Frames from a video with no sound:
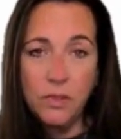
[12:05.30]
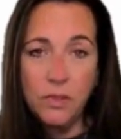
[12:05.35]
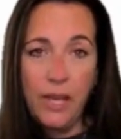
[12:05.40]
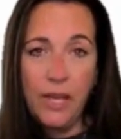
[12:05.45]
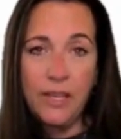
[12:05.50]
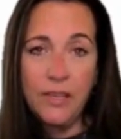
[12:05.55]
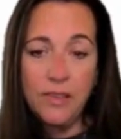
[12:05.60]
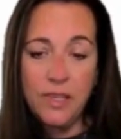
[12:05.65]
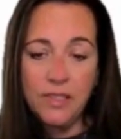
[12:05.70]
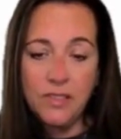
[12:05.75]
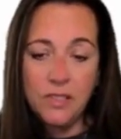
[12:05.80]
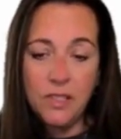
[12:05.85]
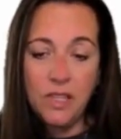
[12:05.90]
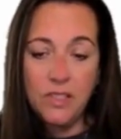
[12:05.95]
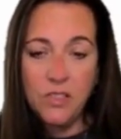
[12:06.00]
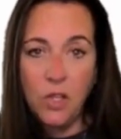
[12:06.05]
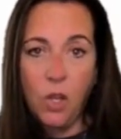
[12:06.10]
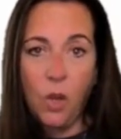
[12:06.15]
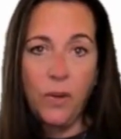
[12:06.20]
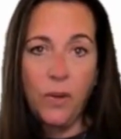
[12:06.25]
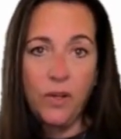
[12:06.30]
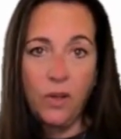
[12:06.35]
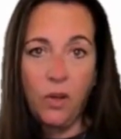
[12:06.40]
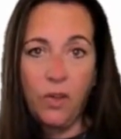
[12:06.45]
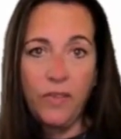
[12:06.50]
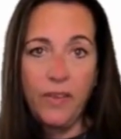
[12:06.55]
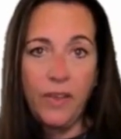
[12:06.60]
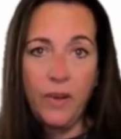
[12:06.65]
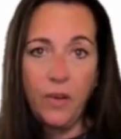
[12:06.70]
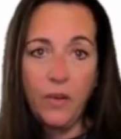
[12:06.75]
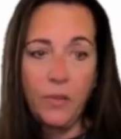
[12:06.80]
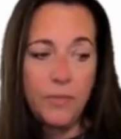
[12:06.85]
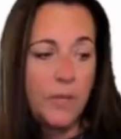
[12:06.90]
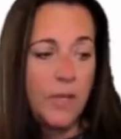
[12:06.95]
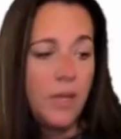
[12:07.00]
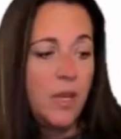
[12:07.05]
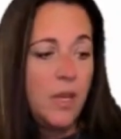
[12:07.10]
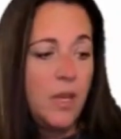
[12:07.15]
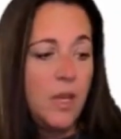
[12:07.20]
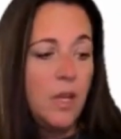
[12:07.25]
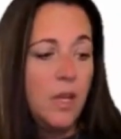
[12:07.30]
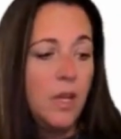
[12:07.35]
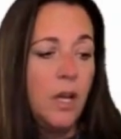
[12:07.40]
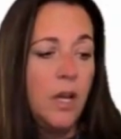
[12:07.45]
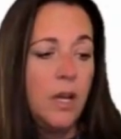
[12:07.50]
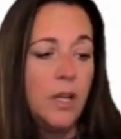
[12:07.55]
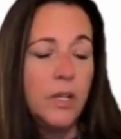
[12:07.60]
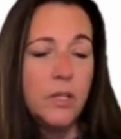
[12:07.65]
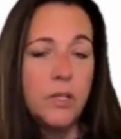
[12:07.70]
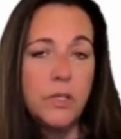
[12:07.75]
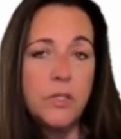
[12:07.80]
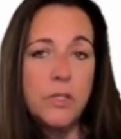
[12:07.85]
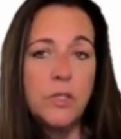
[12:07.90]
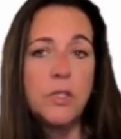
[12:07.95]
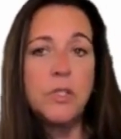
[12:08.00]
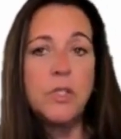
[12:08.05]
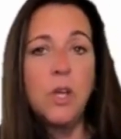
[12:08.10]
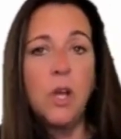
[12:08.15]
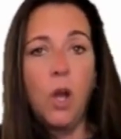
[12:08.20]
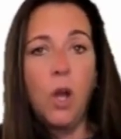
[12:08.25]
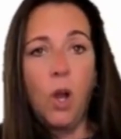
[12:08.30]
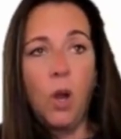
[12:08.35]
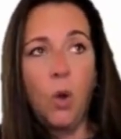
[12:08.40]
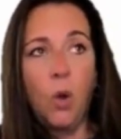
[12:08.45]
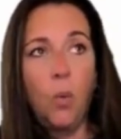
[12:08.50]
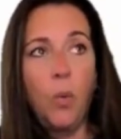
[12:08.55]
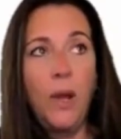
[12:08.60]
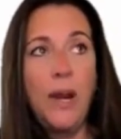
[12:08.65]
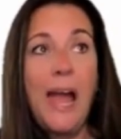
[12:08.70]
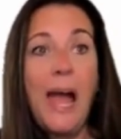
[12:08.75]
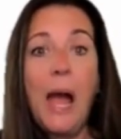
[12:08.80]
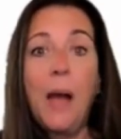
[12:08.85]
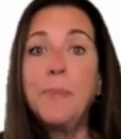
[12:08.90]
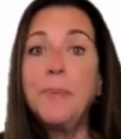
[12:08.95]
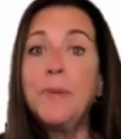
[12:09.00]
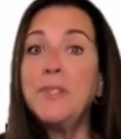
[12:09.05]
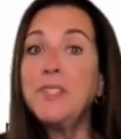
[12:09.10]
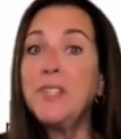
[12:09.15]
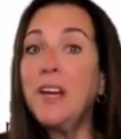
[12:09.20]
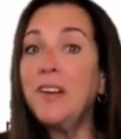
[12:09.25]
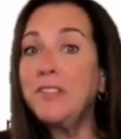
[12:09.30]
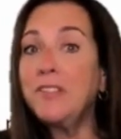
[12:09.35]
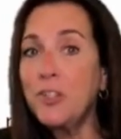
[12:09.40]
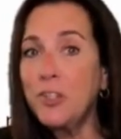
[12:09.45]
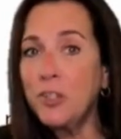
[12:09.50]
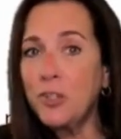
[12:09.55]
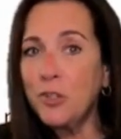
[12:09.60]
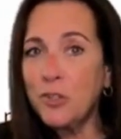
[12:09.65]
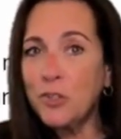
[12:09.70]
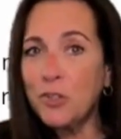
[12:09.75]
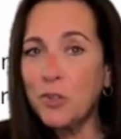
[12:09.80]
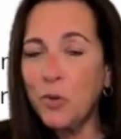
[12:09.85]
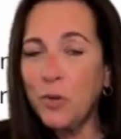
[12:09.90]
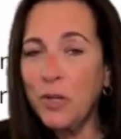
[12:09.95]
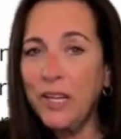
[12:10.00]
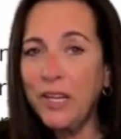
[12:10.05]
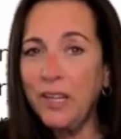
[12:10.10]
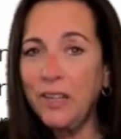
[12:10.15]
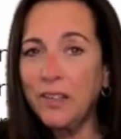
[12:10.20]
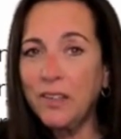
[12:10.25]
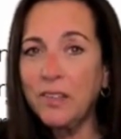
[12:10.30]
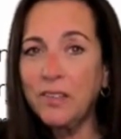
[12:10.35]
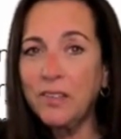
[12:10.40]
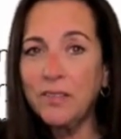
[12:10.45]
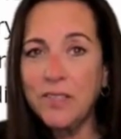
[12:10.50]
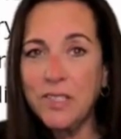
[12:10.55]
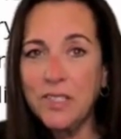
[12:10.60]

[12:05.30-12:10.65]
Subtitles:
Okay, that's going on there. So what happens after you're screened?